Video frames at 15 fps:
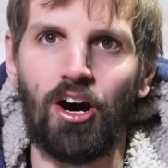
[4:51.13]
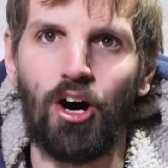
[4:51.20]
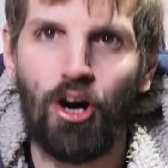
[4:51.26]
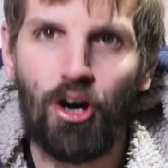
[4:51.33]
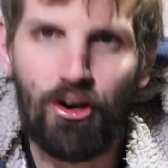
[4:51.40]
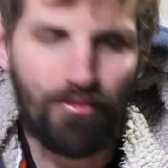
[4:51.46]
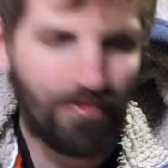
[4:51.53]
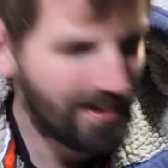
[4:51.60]

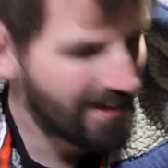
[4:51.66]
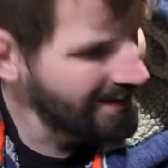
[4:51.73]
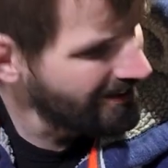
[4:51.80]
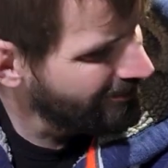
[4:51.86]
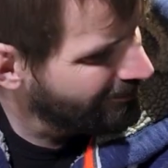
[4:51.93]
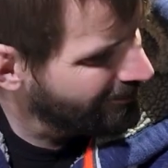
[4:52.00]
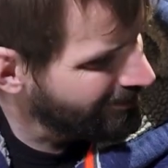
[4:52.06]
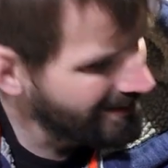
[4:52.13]

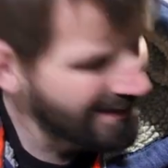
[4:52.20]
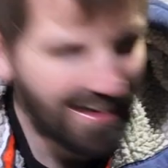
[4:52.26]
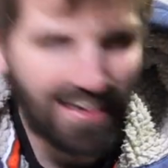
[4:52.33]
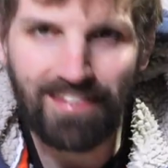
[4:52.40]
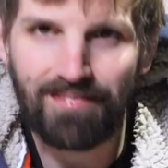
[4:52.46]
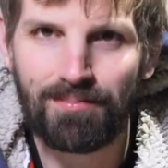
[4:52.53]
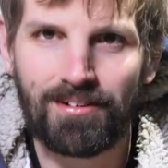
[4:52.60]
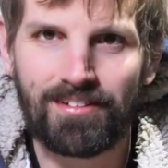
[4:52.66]
Overkill for a
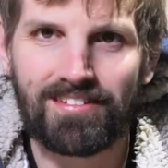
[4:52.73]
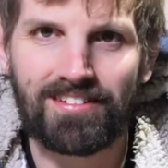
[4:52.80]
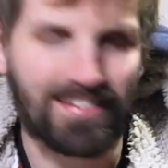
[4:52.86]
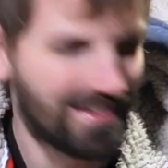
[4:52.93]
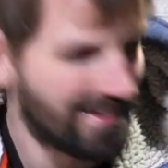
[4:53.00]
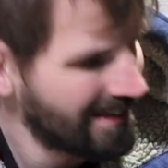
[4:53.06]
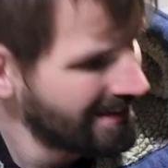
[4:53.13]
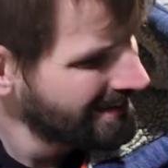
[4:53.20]
case, but
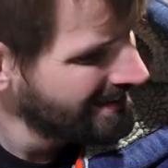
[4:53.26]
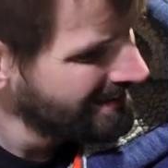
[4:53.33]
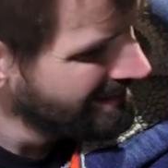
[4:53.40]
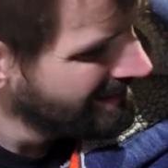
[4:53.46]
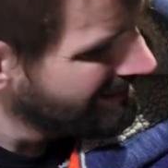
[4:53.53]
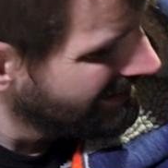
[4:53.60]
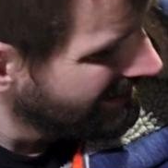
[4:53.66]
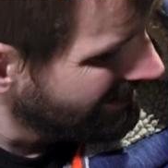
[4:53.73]

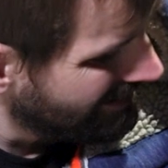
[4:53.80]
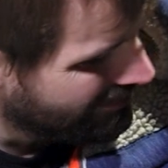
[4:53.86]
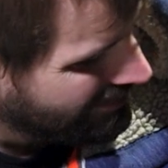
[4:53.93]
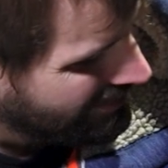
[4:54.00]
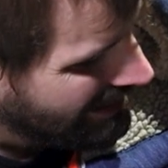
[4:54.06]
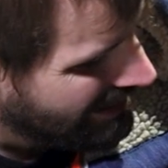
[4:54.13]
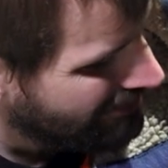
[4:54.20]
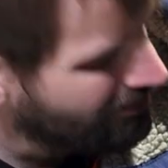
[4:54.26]
it'll
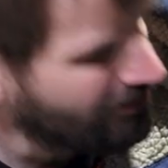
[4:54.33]
save